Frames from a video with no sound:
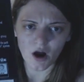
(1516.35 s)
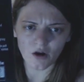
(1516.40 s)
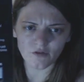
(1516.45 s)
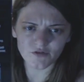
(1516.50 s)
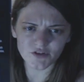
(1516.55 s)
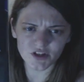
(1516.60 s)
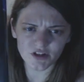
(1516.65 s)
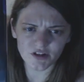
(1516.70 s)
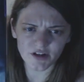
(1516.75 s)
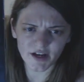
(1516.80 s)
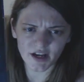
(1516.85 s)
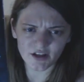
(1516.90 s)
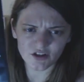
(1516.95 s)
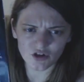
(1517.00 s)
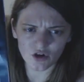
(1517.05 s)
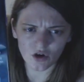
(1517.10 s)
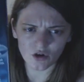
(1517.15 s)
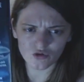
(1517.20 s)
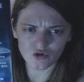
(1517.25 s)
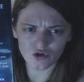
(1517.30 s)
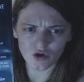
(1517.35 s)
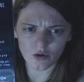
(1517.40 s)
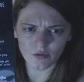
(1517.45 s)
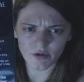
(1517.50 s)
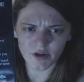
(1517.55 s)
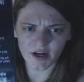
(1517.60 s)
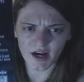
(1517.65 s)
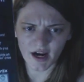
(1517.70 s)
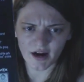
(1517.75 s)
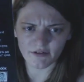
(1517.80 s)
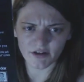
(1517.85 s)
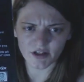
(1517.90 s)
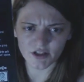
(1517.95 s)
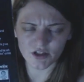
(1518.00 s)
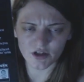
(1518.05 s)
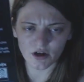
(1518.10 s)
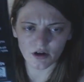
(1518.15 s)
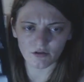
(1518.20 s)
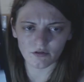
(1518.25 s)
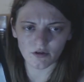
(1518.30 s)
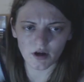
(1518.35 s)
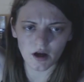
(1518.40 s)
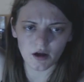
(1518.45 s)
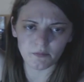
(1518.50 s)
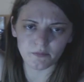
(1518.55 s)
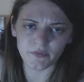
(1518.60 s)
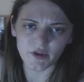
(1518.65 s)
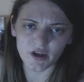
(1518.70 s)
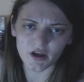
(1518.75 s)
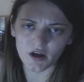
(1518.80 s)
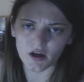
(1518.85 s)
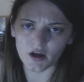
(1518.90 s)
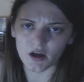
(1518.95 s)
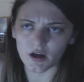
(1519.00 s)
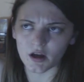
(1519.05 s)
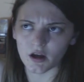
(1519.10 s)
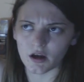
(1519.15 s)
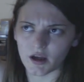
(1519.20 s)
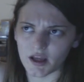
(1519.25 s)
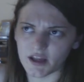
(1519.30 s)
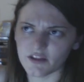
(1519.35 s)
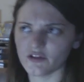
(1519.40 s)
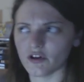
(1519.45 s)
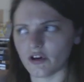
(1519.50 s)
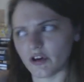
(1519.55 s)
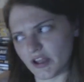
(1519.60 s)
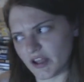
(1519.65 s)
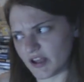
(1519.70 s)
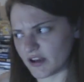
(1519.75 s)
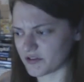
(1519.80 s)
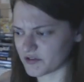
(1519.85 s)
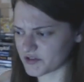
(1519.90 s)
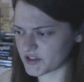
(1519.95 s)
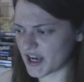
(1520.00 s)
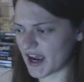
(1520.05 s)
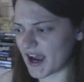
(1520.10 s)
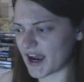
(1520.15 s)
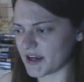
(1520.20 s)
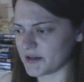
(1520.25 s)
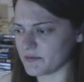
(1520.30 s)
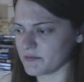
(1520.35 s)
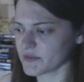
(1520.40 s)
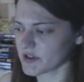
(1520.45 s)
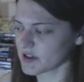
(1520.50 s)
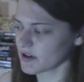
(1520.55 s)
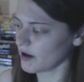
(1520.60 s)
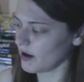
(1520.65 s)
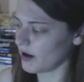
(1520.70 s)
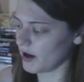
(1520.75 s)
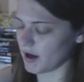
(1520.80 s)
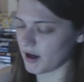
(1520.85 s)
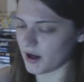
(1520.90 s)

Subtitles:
Obviously, you get to control your character at times